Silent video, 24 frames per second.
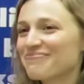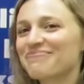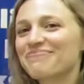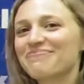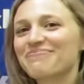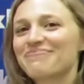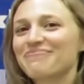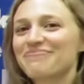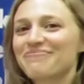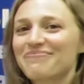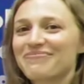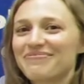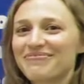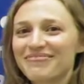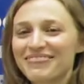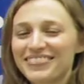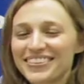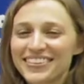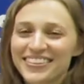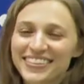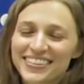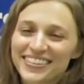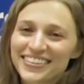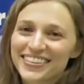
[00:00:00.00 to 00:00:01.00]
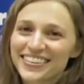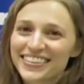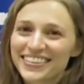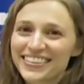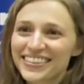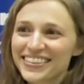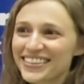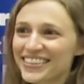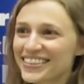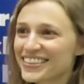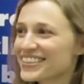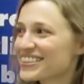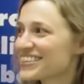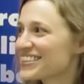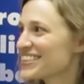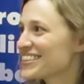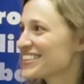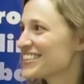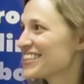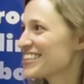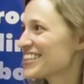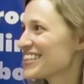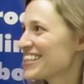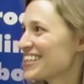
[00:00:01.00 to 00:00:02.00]

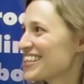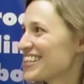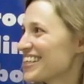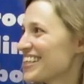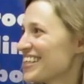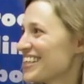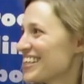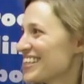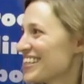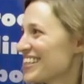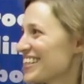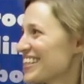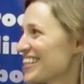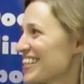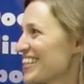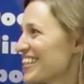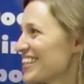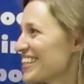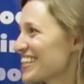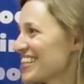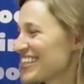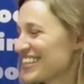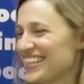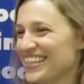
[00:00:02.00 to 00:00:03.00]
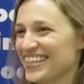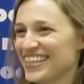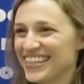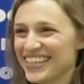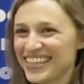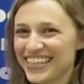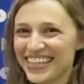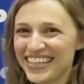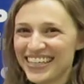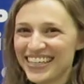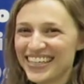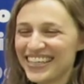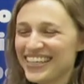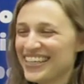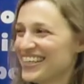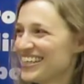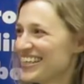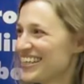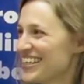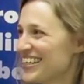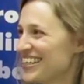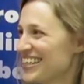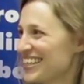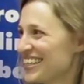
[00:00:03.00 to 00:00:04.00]

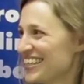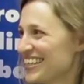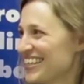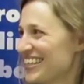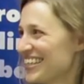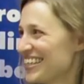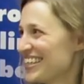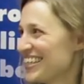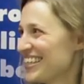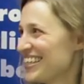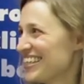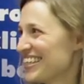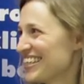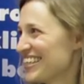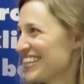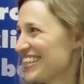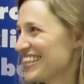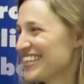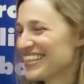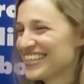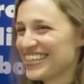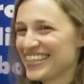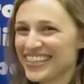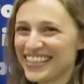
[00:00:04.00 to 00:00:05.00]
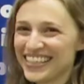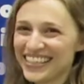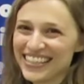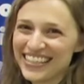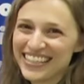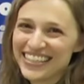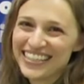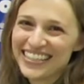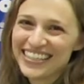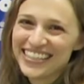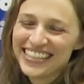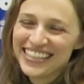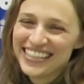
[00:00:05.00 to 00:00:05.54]
No words are spoken by the person on screen.